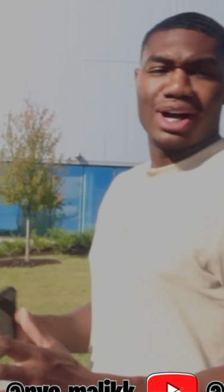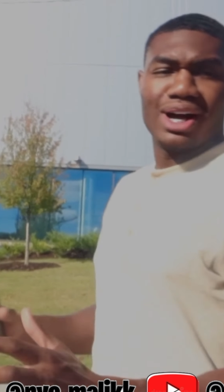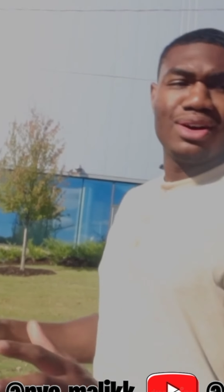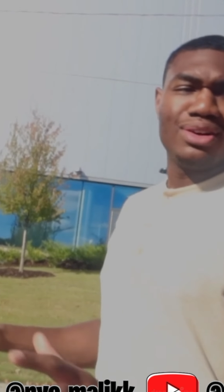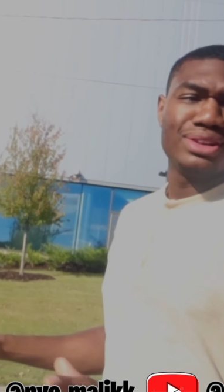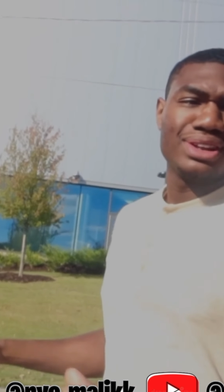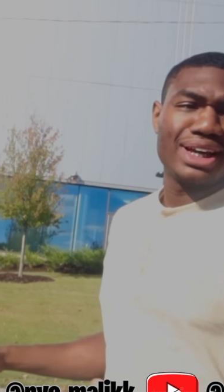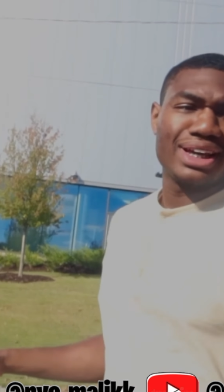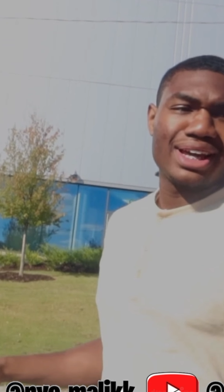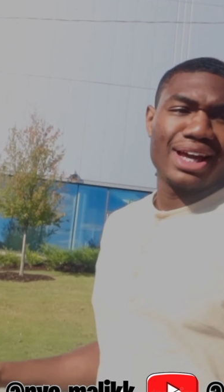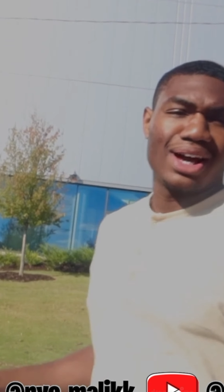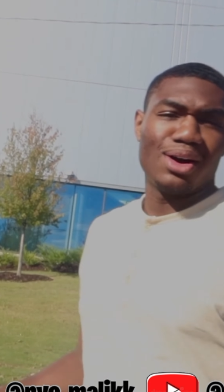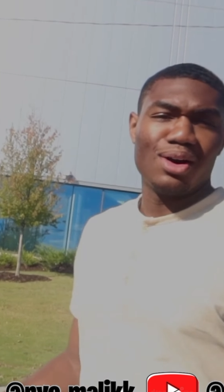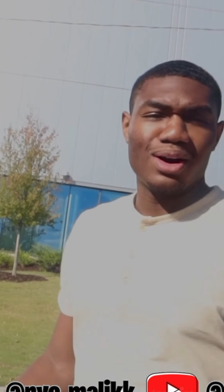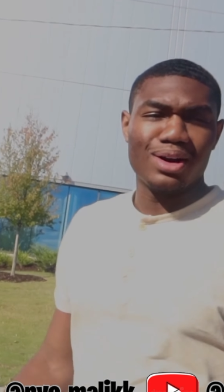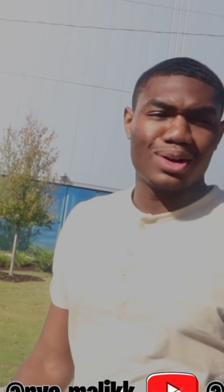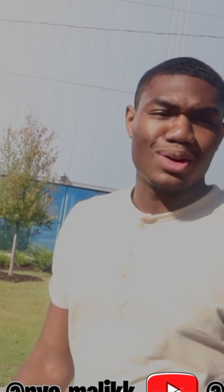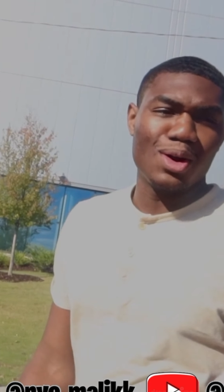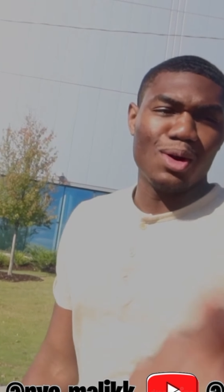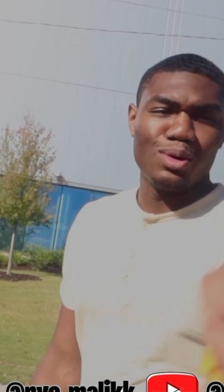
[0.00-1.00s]
all, I don't like how
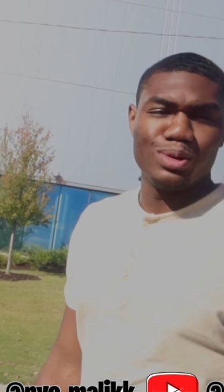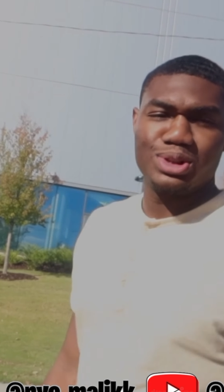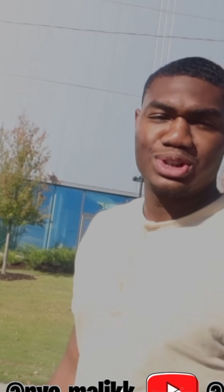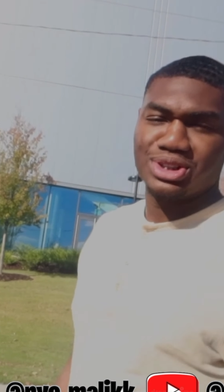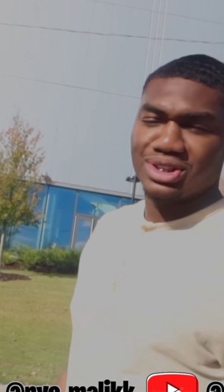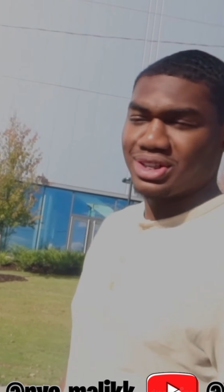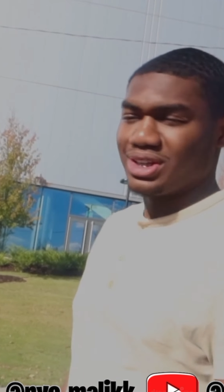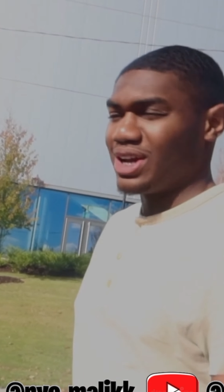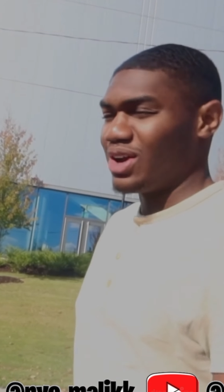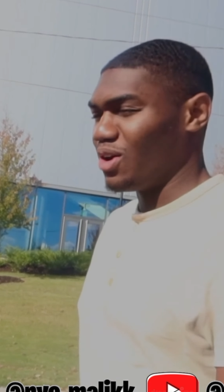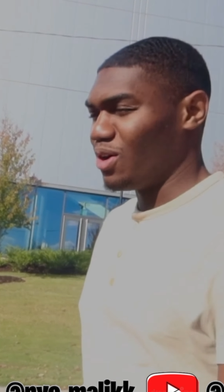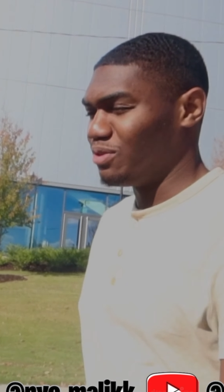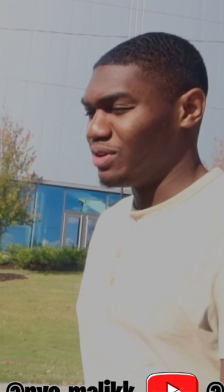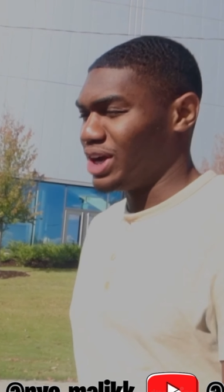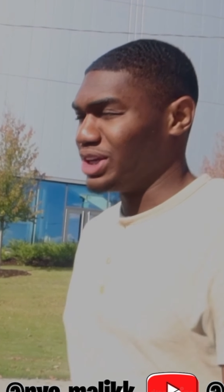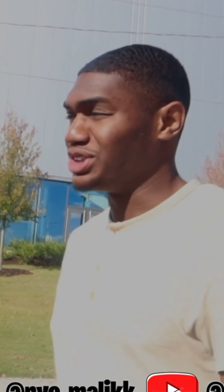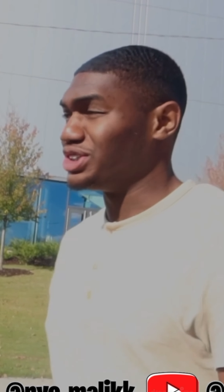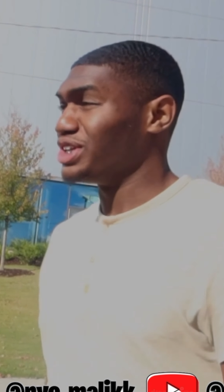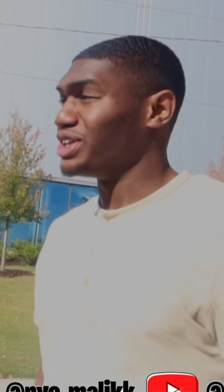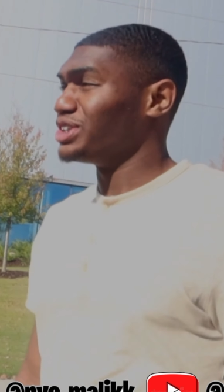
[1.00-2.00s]
our coach
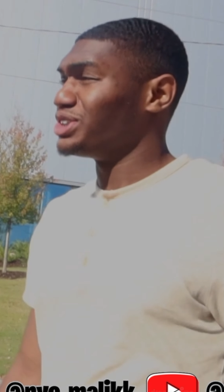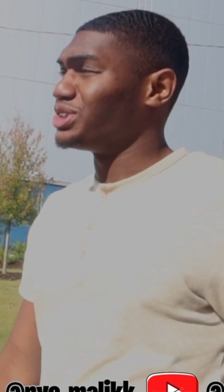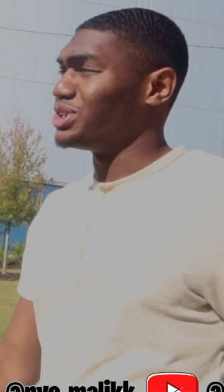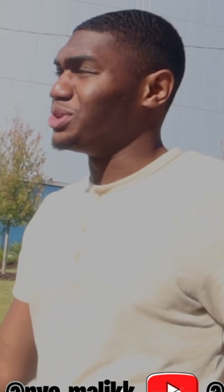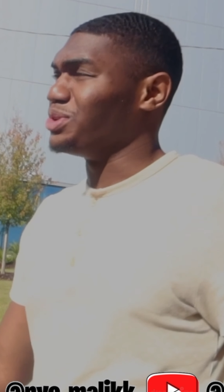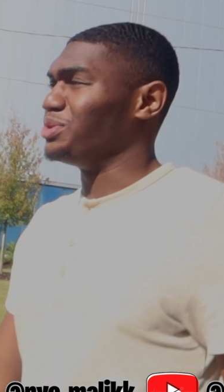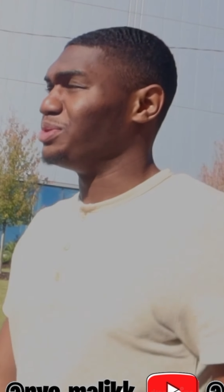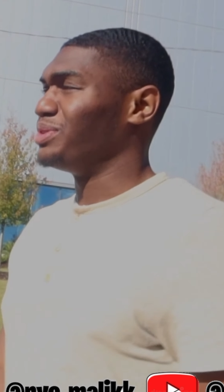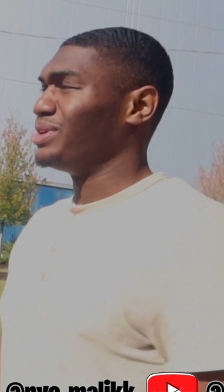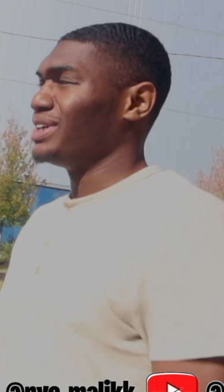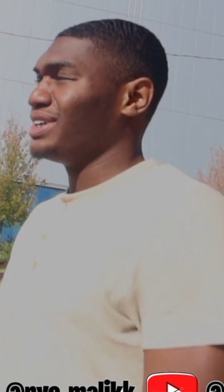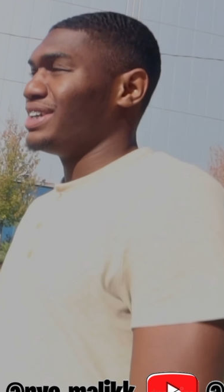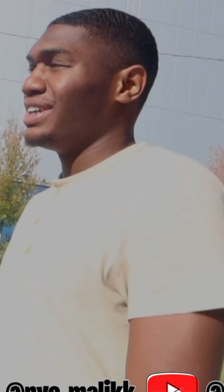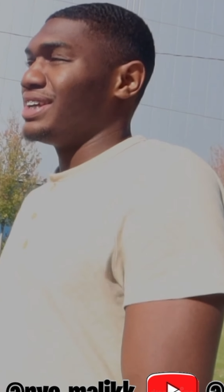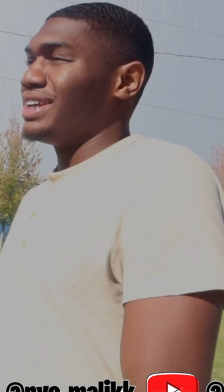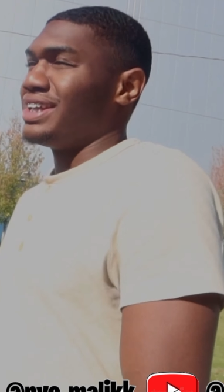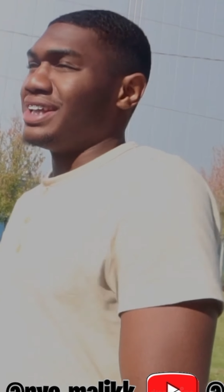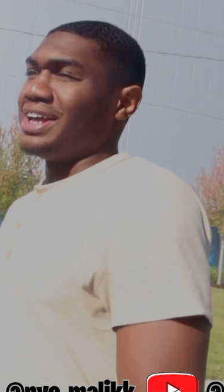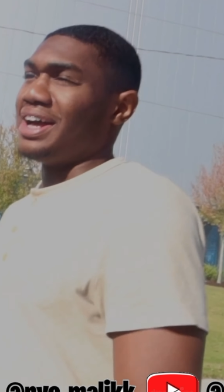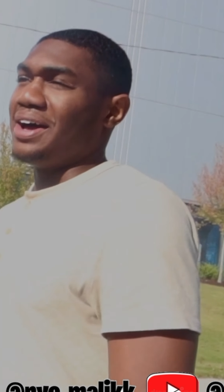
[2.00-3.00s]
over at
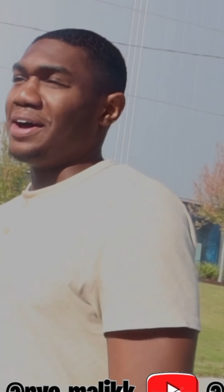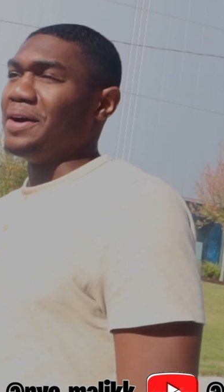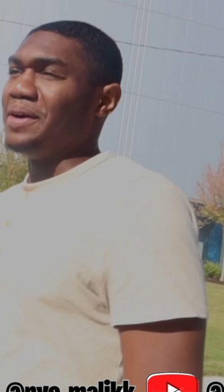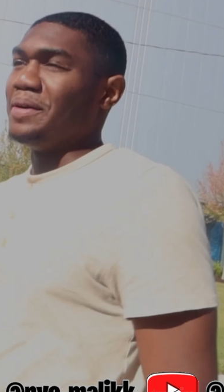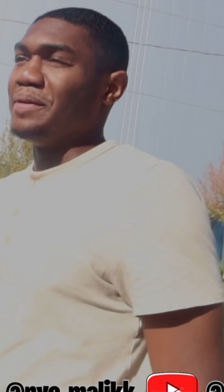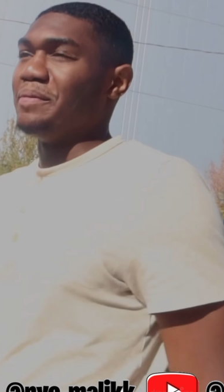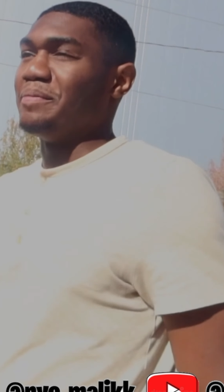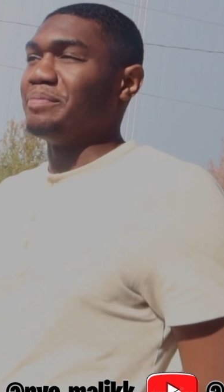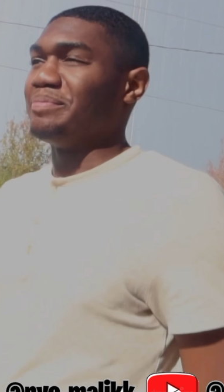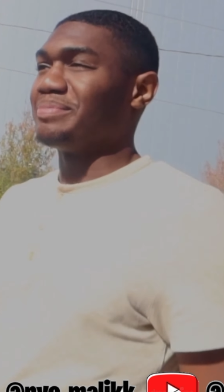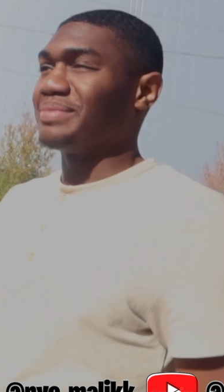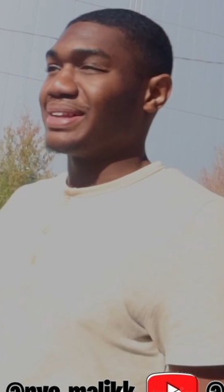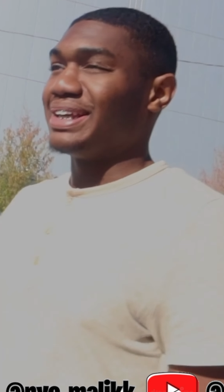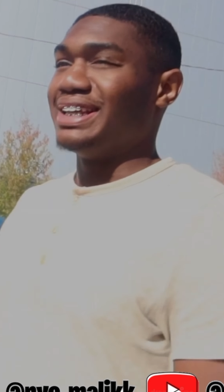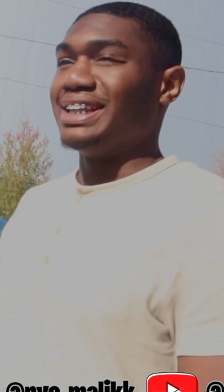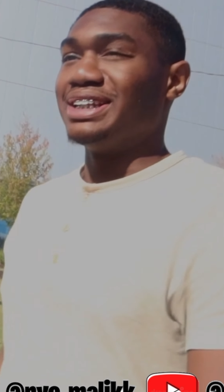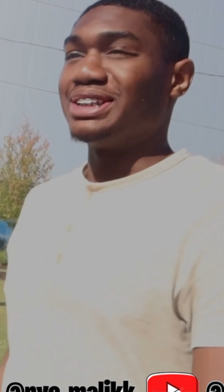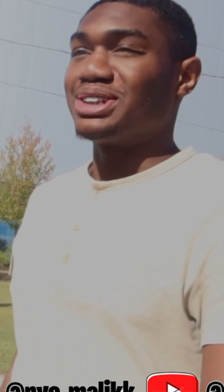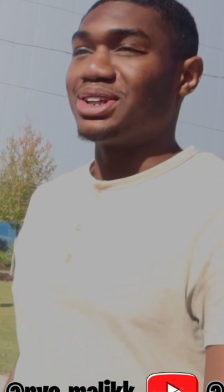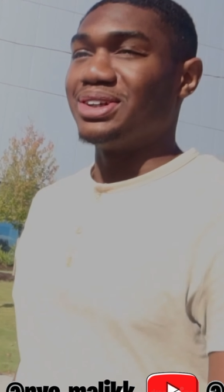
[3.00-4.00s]
GSU,
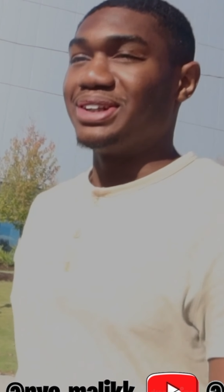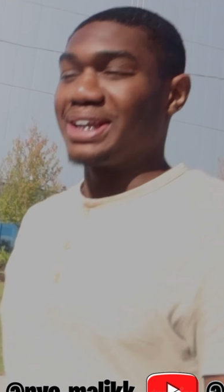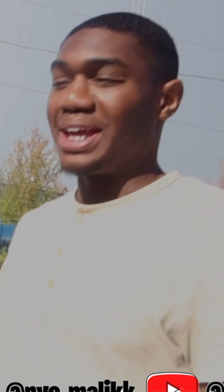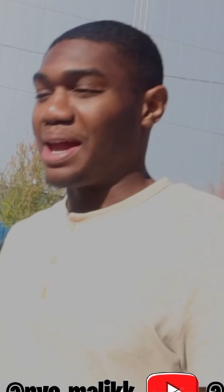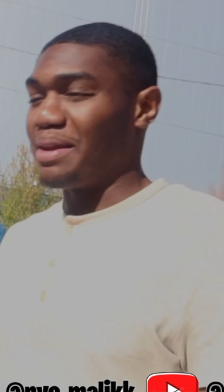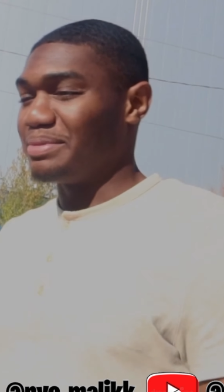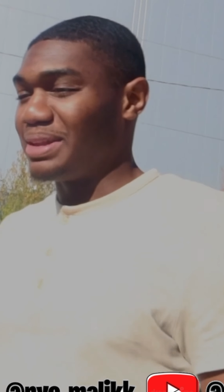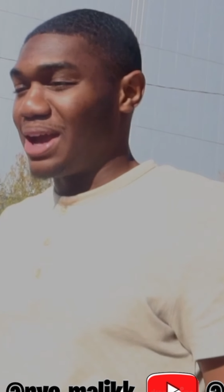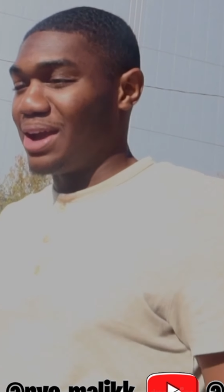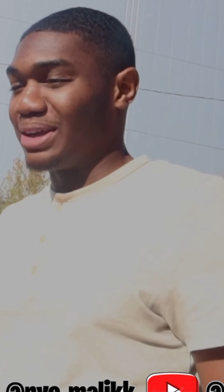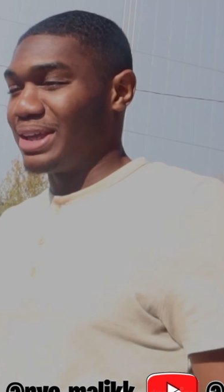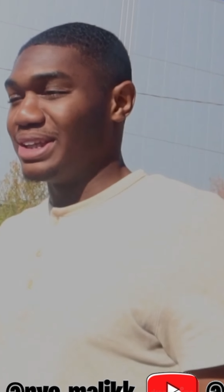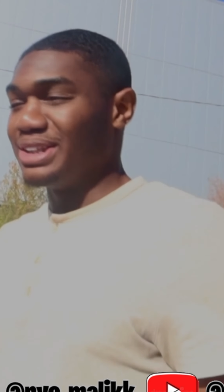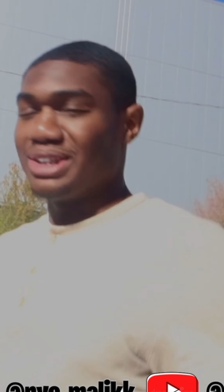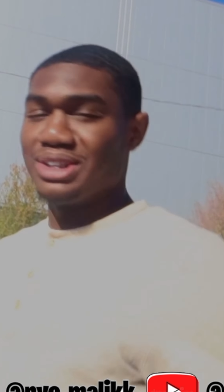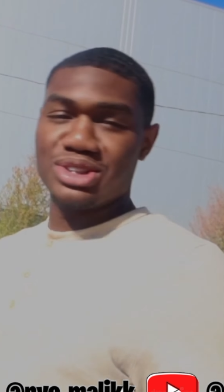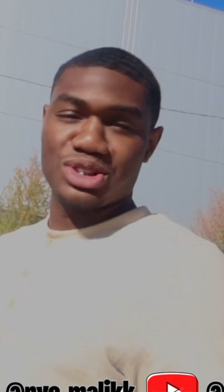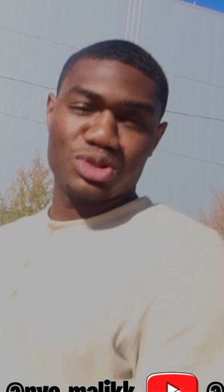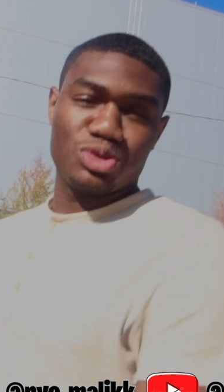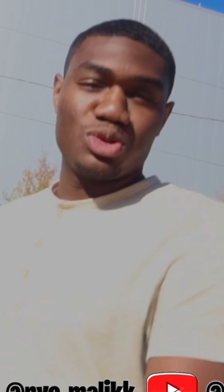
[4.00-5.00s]
he didn't slow the game down. He
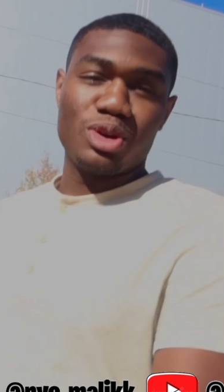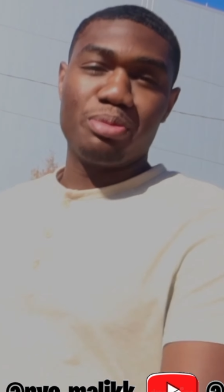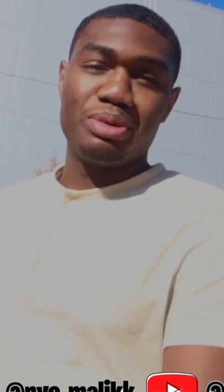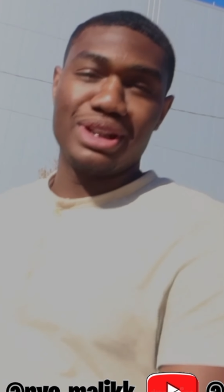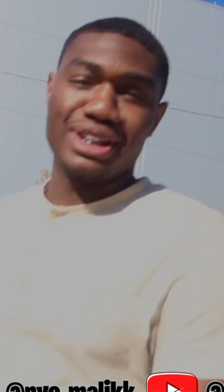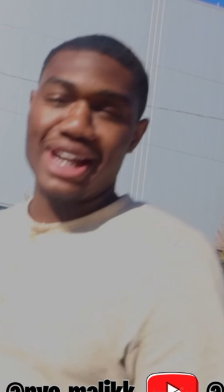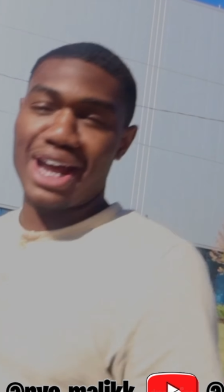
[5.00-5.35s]
didn't just dribble